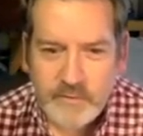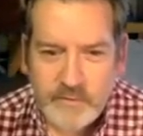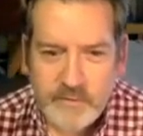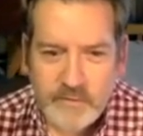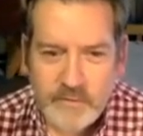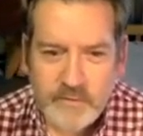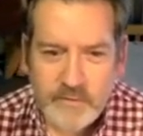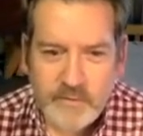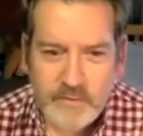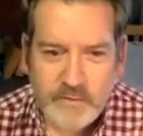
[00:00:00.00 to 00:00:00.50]

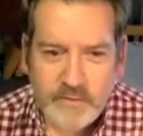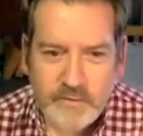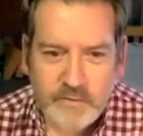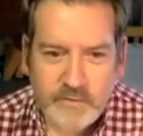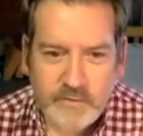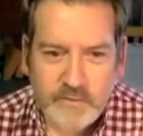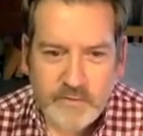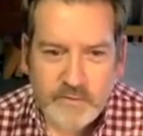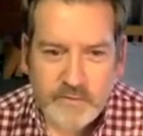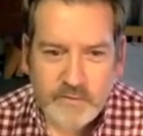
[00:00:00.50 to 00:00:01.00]

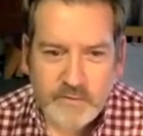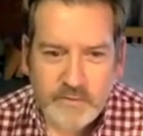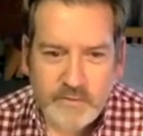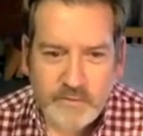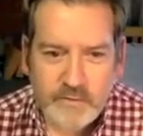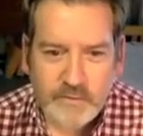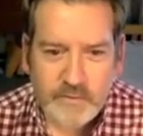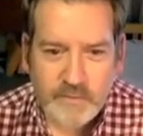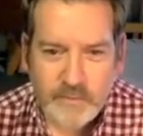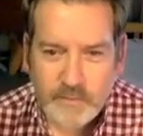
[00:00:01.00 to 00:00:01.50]

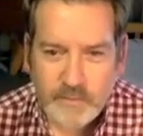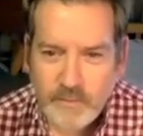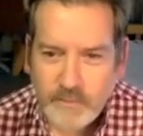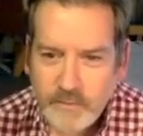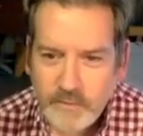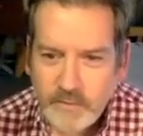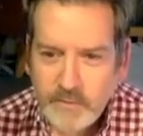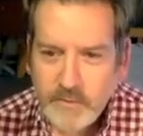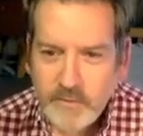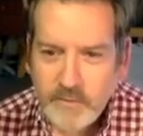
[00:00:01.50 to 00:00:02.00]

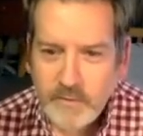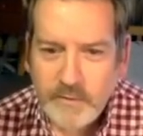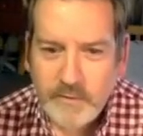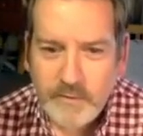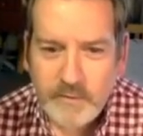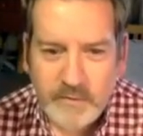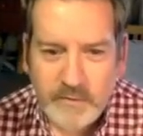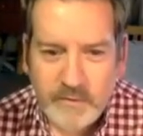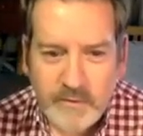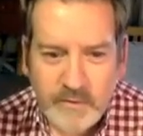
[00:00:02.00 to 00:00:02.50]

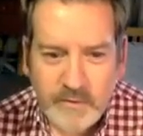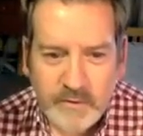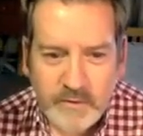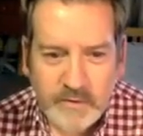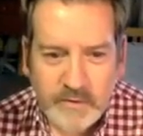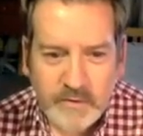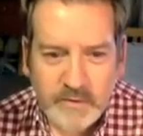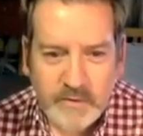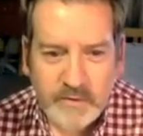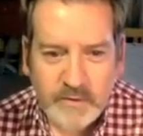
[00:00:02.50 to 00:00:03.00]

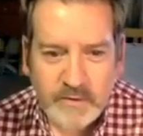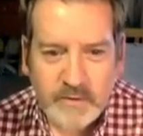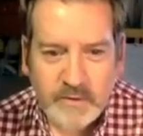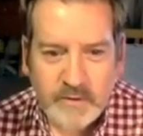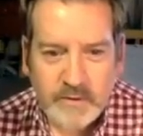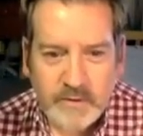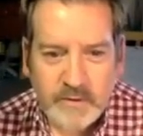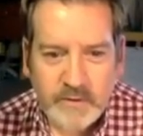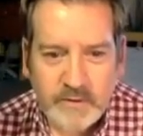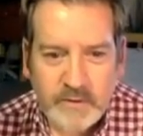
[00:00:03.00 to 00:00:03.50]

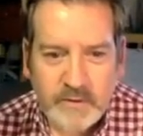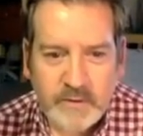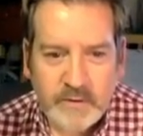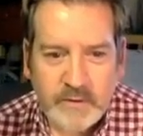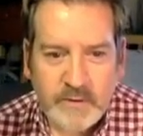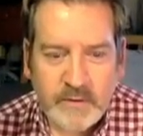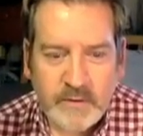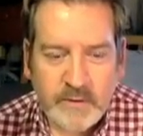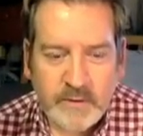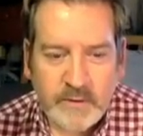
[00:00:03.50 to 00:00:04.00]

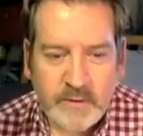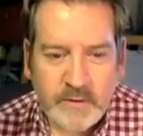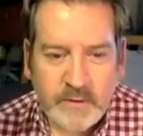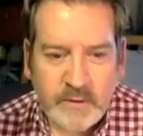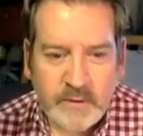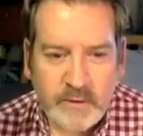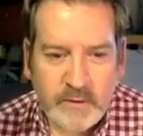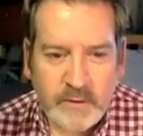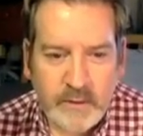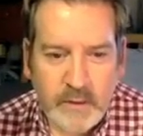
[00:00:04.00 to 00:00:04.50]

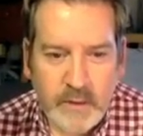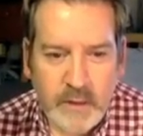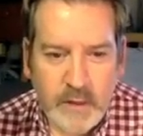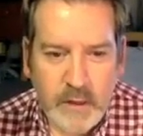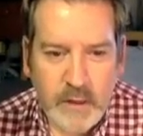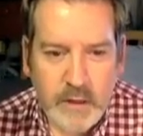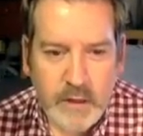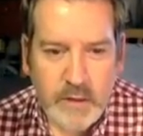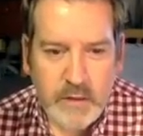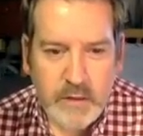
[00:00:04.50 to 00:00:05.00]

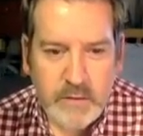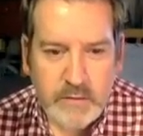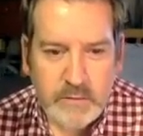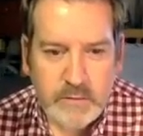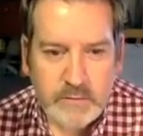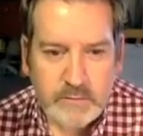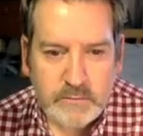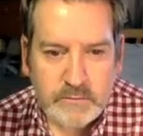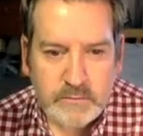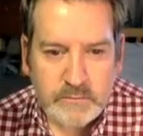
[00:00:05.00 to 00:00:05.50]

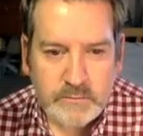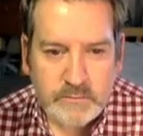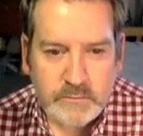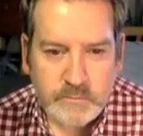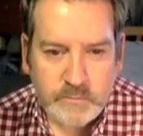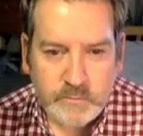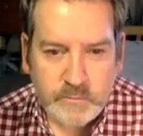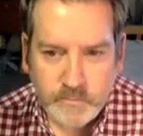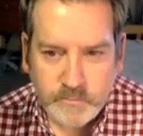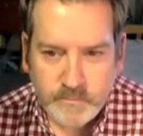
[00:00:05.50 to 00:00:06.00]

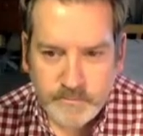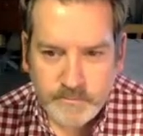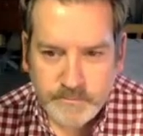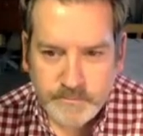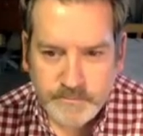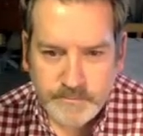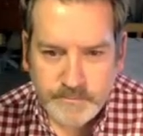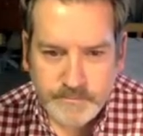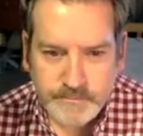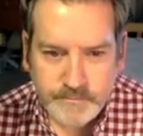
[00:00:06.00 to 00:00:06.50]

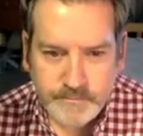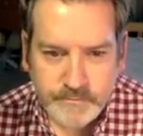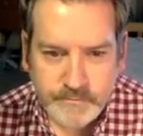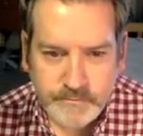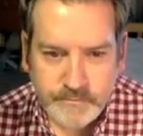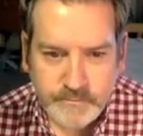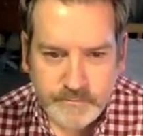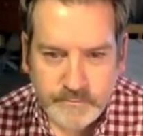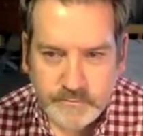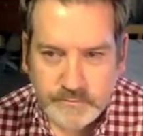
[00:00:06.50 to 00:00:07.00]

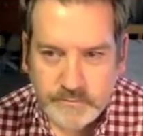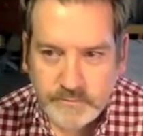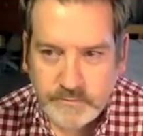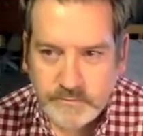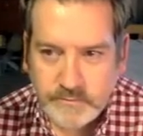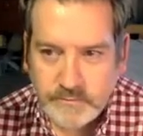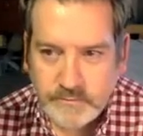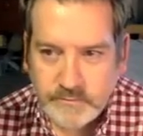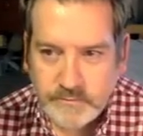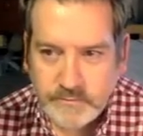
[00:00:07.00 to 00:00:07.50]

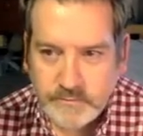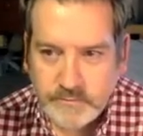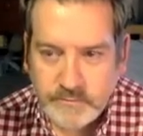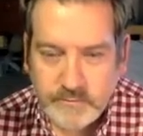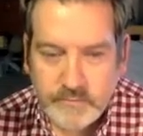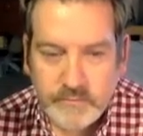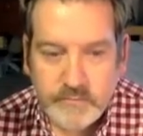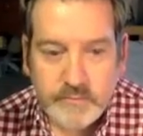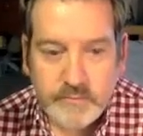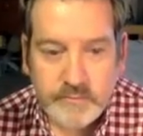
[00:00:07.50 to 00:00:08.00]
[no speech]